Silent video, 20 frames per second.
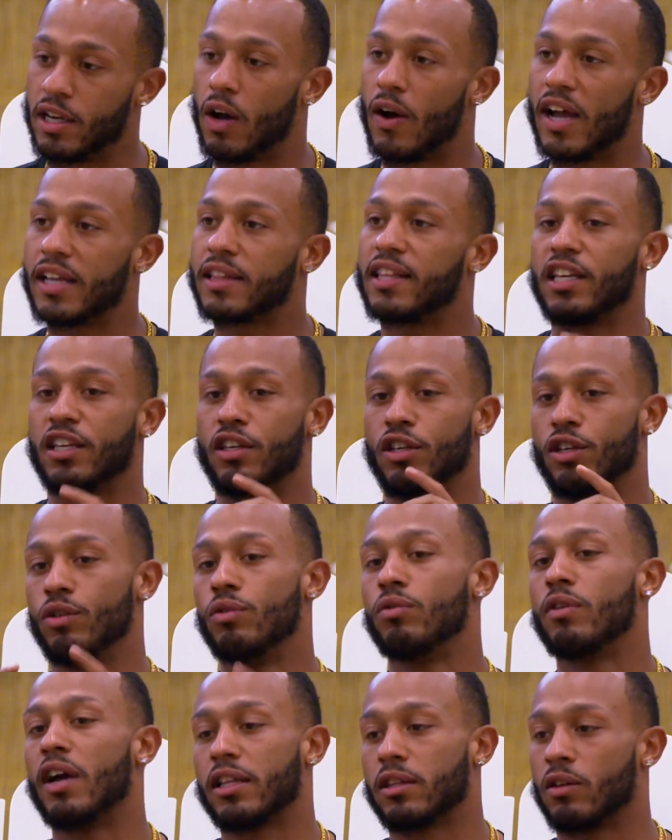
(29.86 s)
no, I think
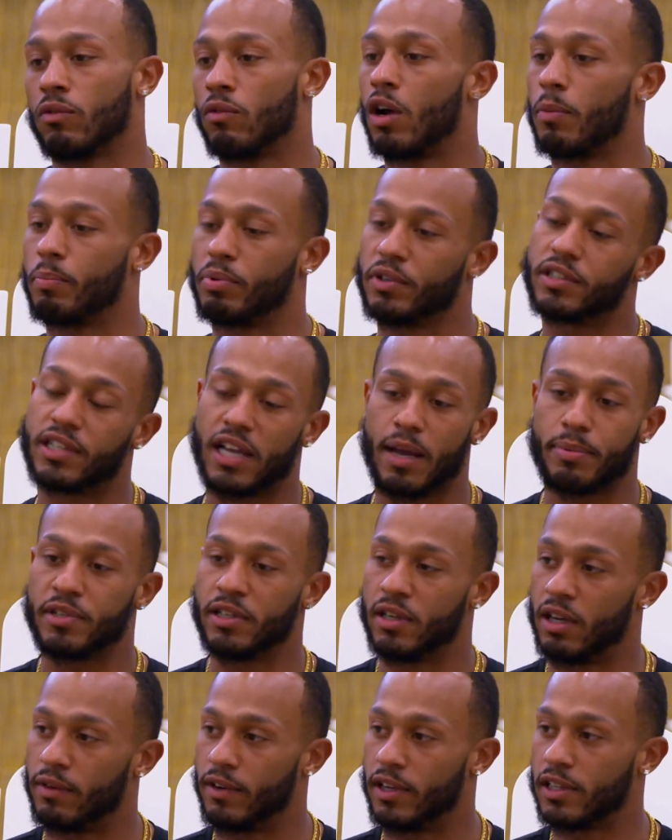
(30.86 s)
you got the wrong perception of